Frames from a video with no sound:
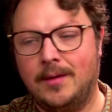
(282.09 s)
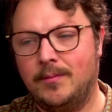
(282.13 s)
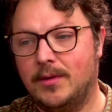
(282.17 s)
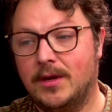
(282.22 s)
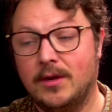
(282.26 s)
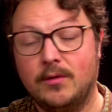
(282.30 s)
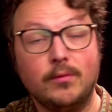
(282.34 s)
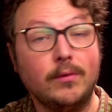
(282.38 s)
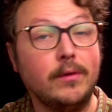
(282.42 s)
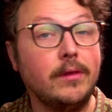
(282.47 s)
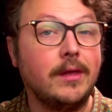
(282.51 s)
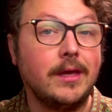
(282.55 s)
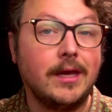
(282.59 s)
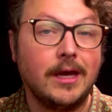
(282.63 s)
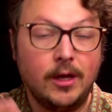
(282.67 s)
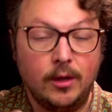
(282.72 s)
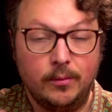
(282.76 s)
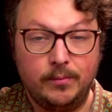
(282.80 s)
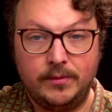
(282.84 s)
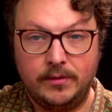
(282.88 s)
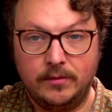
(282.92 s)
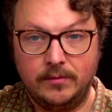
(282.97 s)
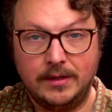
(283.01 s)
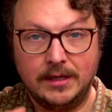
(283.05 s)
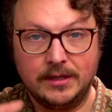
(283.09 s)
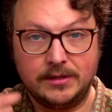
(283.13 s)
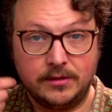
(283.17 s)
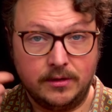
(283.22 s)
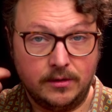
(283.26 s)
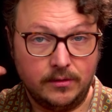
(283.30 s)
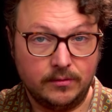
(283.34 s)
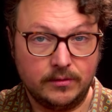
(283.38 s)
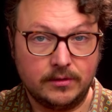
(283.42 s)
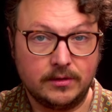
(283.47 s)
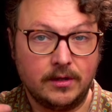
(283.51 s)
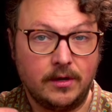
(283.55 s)
can really help you get to
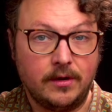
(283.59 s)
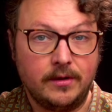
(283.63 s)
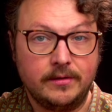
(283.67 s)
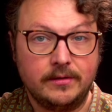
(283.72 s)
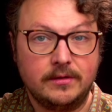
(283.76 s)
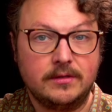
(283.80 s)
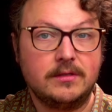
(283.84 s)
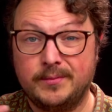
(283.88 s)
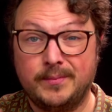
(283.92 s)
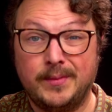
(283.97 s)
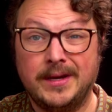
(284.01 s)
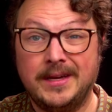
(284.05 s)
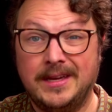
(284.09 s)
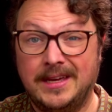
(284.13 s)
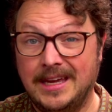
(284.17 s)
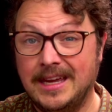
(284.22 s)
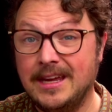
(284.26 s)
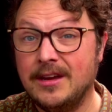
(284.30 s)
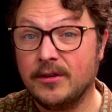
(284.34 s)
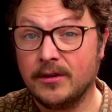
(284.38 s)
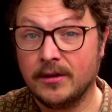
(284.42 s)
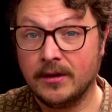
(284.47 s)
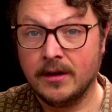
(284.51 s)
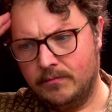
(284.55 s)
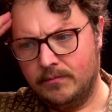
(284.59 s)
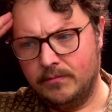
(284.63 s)
know songs by ear.